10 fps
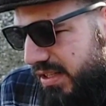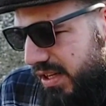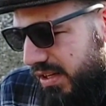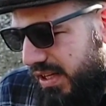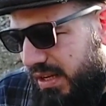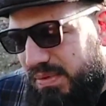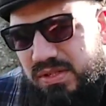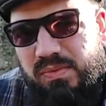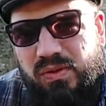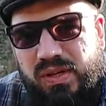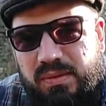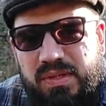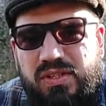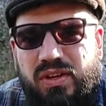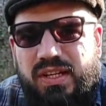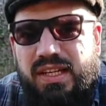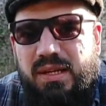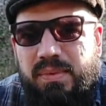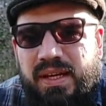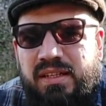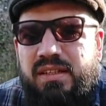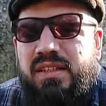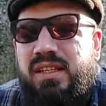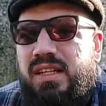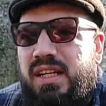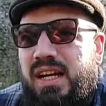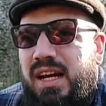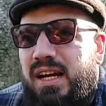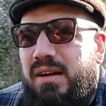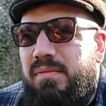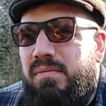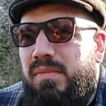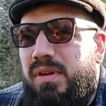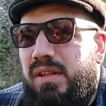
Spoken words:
So keep it small, keep it tidy, keep it hidden, and